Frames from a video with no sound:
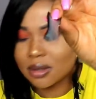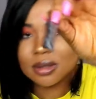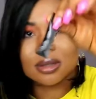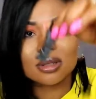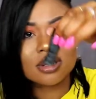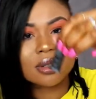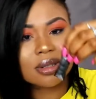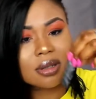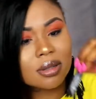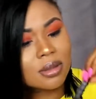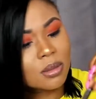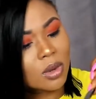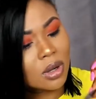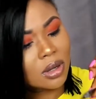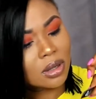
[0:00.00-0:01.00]
It's just a
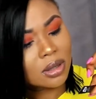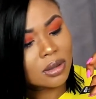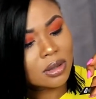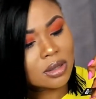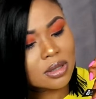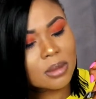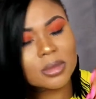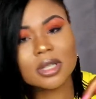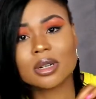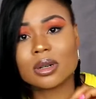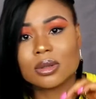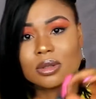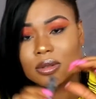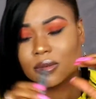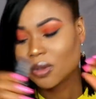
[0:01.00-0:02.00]
small something
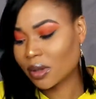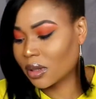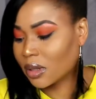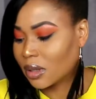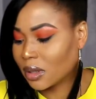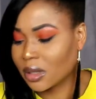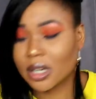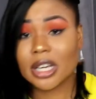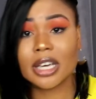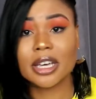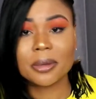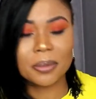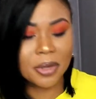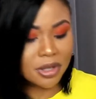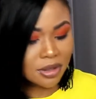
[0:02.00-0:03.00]
also for the
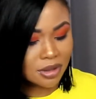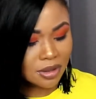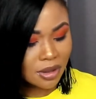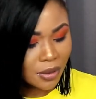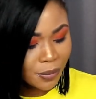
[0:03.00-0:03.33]
earpiece.